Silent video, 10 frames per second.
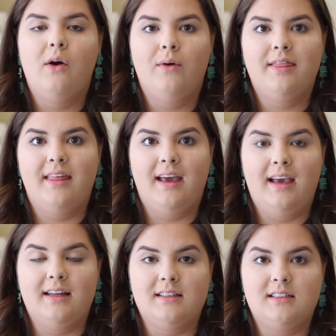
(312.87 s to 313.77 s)
with the
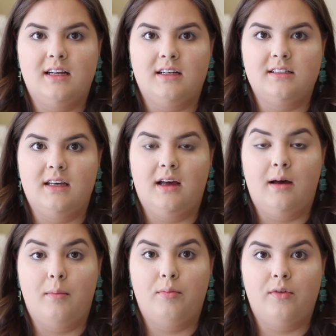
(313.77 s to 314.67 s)

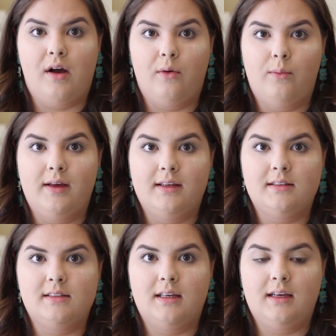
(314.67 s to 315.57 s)
Anastasia Brow
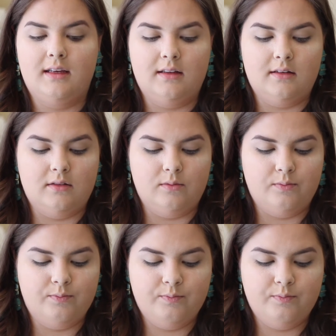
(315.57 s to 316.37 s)
Wiz in